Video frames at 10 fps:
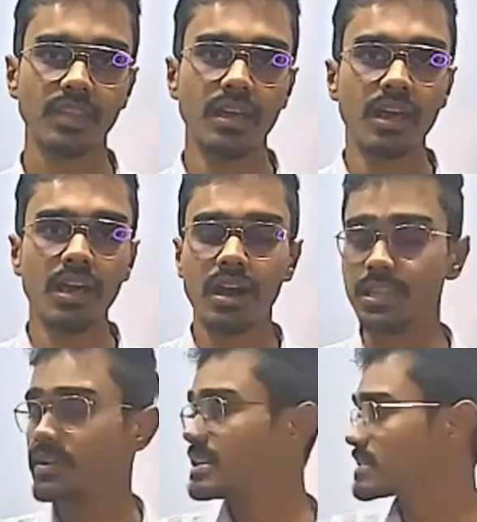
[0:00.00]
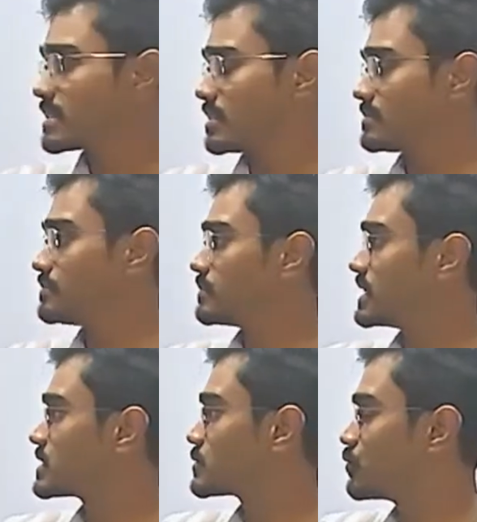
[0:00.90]
Otherwise, this
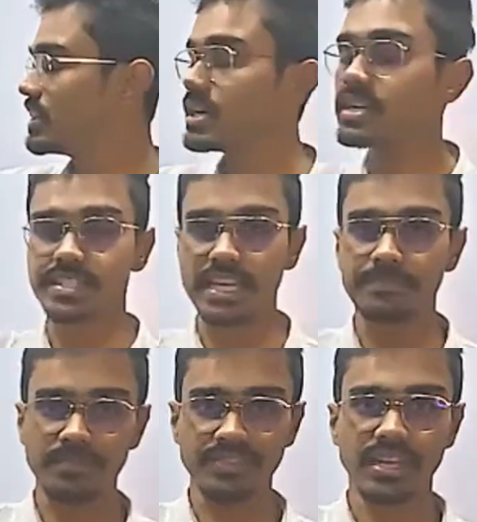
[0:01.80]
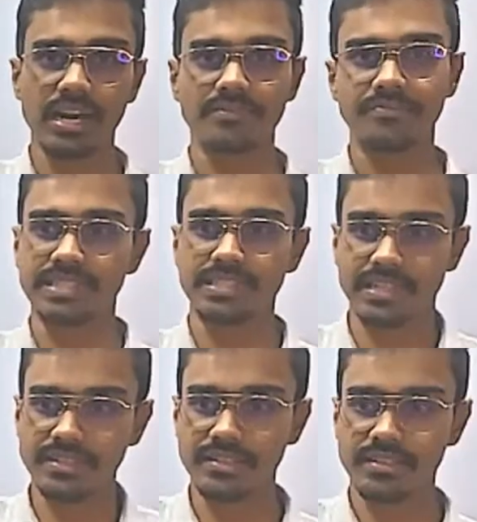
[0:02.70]
weird shape of the graph, these are
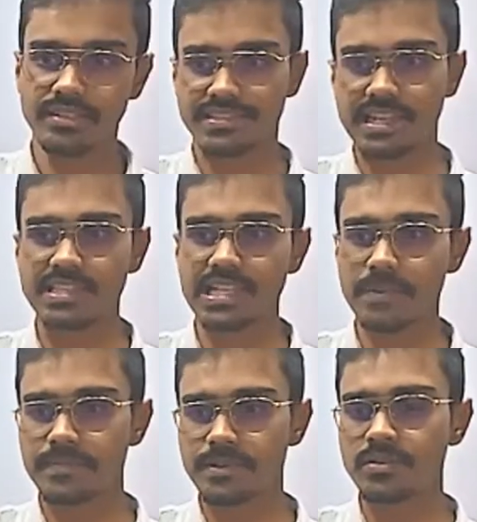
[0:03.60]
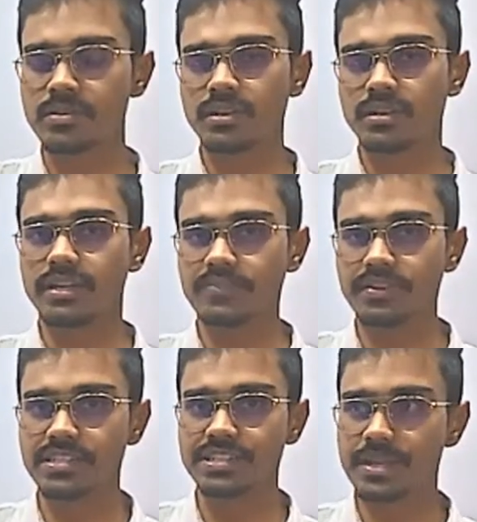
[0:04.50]
strange shape, no? A different
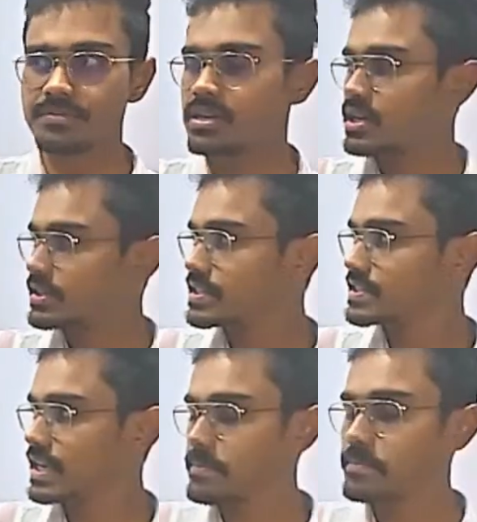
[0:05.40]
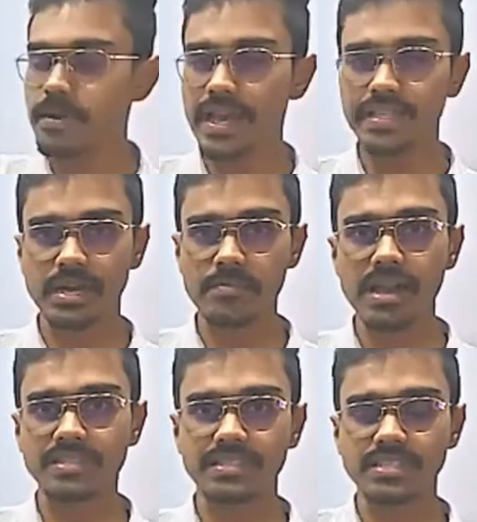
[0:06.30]
shape. This shape has come as
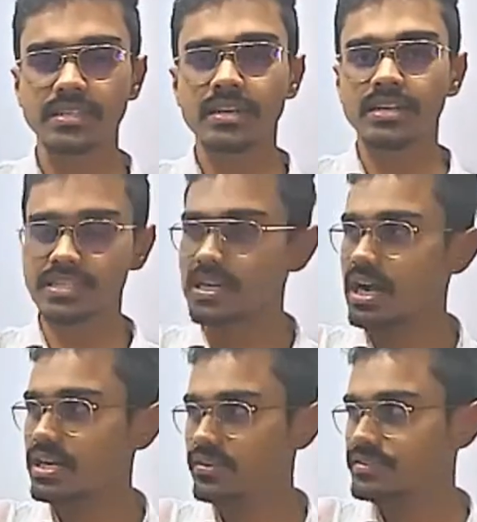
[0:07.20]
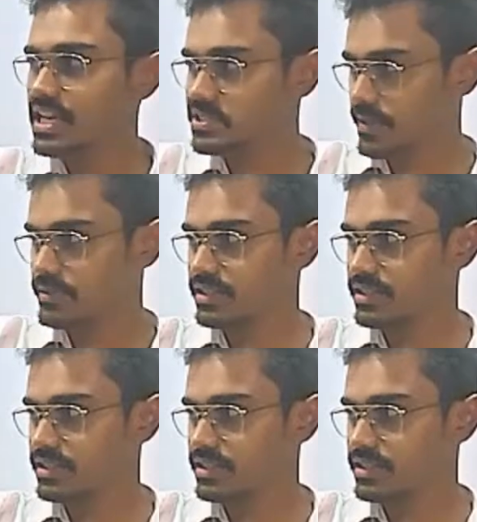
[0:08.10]
a result of the experiment,